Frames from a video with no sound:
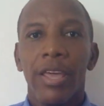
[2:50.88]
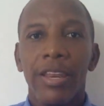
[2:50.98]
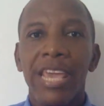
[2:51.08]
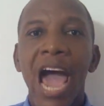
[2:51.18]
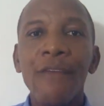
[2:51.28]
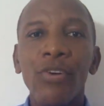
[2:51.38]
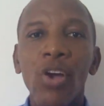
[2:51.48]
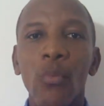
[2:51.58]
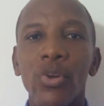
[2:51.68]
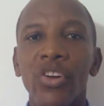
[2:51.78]
The
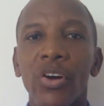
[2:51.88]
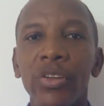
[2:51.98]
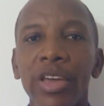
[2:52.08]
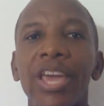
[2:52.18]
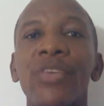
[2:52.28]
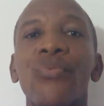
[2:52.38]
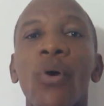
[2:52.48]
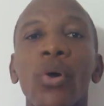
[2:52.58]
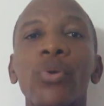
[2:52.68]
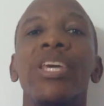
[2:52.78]
Africa region is
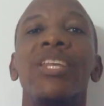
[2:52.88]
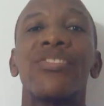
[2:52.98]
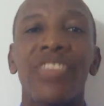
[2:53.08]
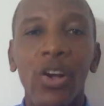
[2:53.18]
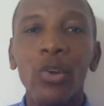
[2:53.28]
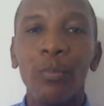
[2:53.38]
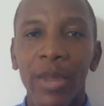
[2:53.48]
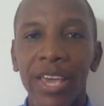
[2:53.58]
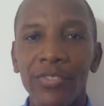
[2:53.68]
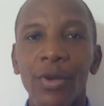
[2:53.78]
followed in second
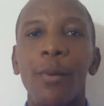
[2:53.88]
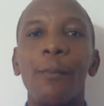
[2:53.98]
place